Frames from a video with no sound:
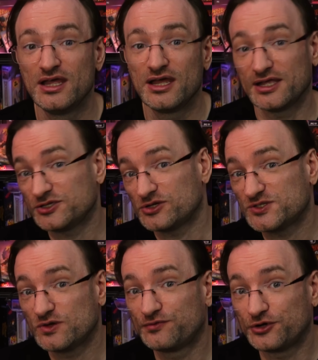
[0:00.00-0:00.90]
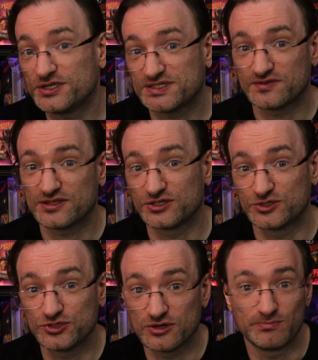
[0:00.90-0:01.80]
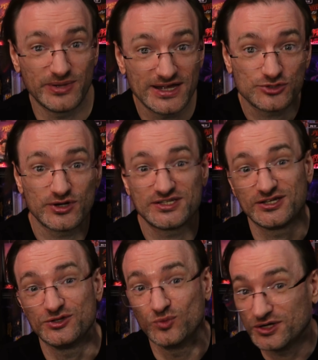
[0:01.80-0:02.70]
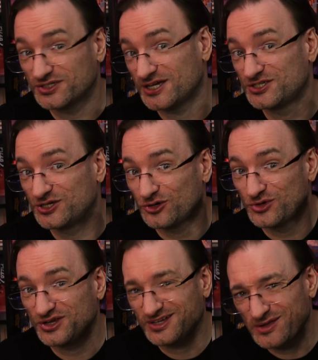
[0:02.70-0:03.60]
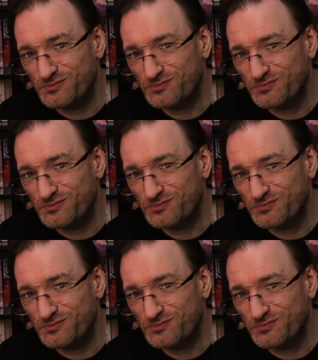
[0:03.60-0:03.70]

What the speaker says: and it also avoids that a good or bad rating in one category can